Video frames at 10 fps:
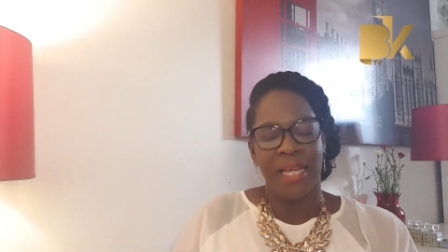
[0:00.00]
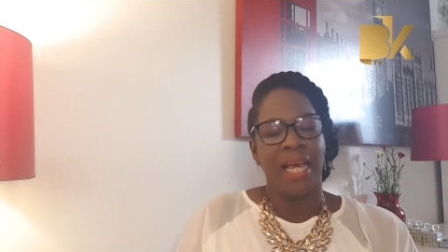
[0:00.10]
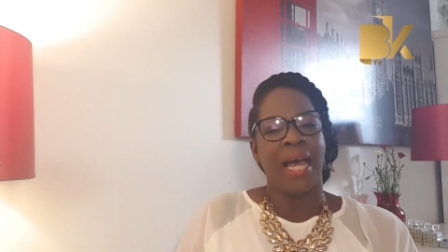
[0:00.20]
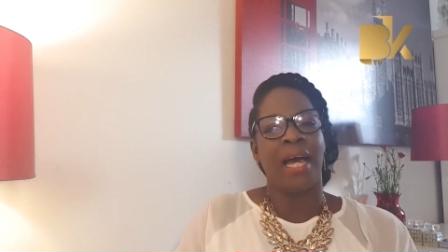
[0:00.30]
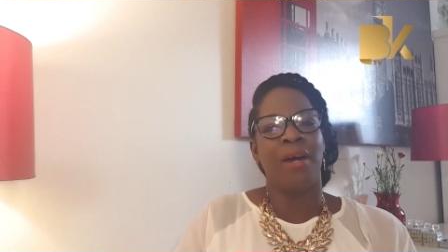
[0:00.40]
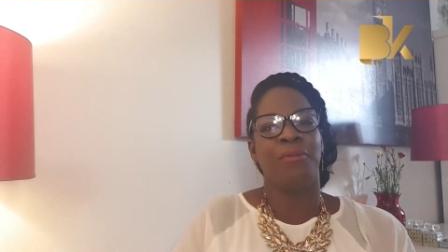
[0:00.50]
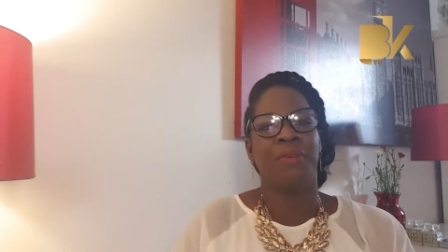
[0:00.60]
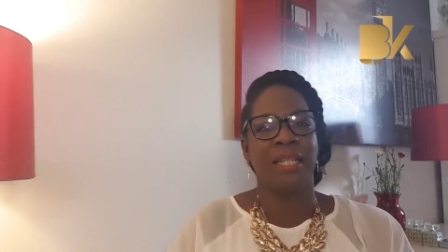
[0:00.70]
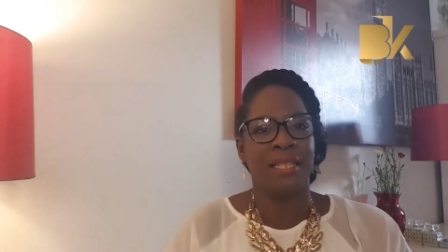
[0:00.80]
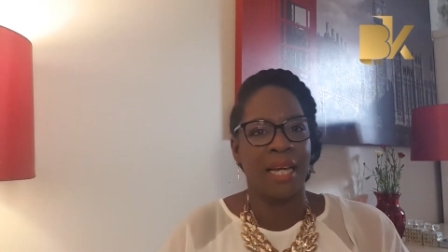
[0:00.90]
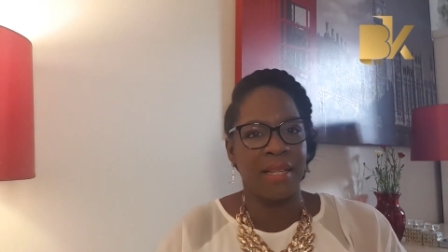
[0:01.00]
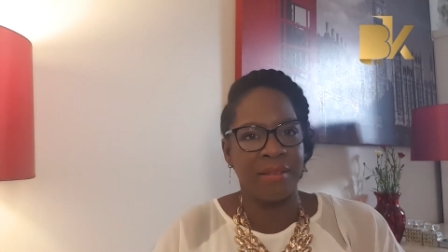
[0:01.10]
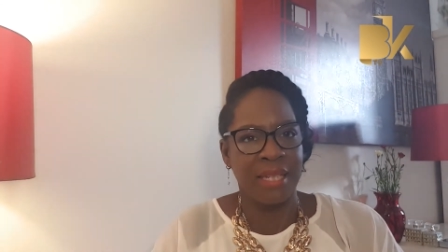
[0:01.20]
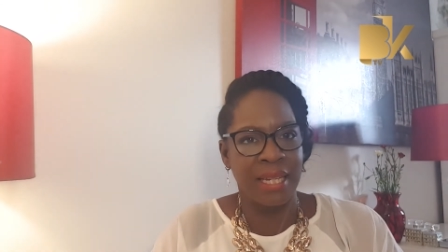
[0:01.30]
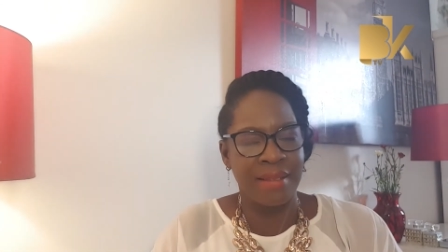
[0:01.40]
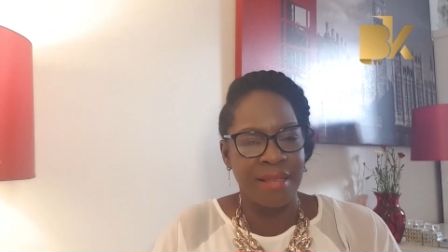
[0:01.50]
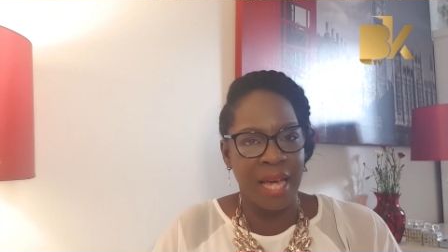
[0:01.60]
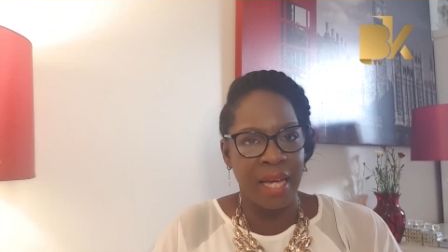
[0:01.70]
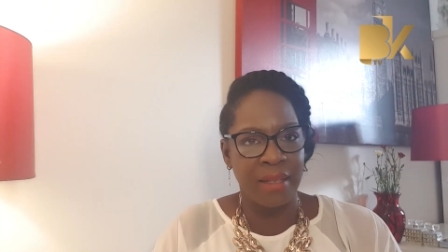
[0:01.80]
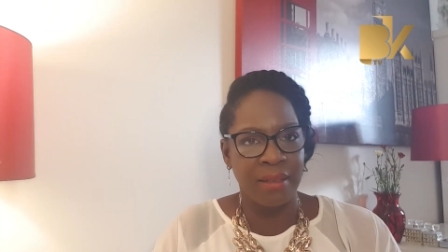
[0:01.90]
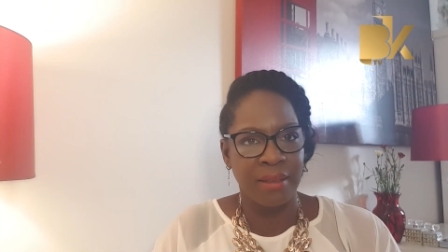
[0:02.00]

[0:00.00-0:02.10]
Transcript: How fantastic is that?